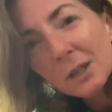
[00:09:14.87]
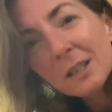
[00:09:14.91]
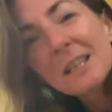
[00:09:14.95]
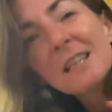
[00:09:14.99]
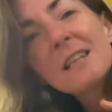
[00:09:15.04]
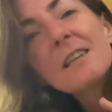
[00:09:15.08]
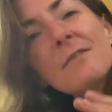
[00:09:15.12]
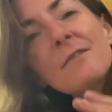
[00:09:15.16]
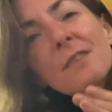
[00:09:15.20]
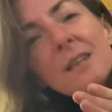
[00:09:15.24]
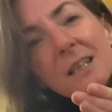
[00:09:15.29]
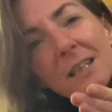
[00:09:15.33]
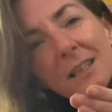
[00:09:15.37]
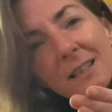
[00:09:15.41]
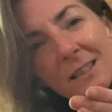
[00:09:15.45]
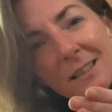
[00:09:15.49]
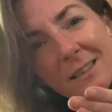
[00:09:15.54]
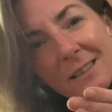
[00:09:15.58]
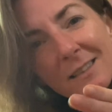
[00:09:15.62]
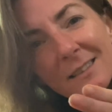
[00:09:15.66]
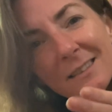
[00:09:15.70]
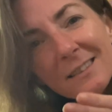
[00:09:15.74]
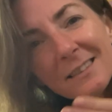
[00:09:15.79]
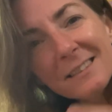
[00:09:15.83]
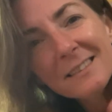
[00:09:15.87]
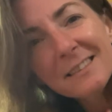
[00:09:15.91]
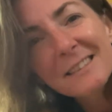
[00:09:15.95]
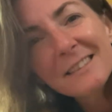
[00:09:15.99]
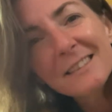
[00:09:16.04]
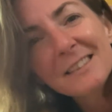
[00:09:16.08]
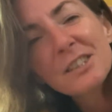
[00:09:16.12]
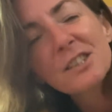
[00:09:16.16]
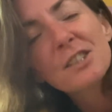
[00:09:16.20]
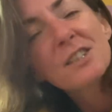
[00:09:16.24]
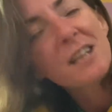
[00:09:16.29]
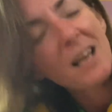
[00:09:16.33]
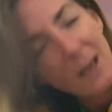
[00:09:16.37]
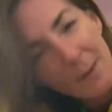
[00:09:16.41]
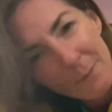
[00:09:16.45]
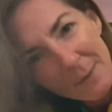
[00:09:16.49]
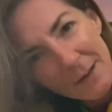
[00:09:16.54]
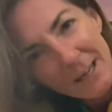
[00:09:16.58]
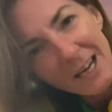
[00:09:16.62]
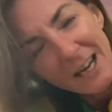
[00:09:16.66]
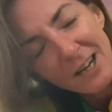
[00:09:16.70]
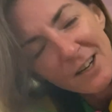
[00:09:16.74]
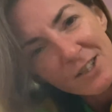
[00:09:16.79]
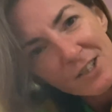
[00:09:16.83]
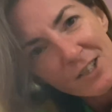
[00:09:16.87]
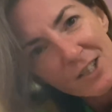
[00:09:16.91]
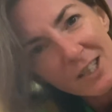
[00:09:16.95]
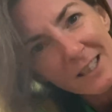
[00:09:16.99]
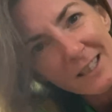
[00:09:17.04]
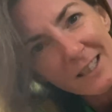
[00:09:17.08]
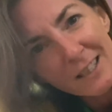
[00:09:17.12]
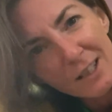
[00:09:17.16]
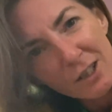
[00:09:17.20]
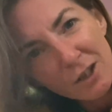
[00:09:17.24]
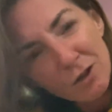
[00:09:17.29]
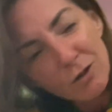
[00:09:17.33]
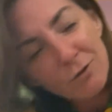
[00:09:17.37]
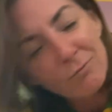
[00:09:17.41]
giving your time and energy to.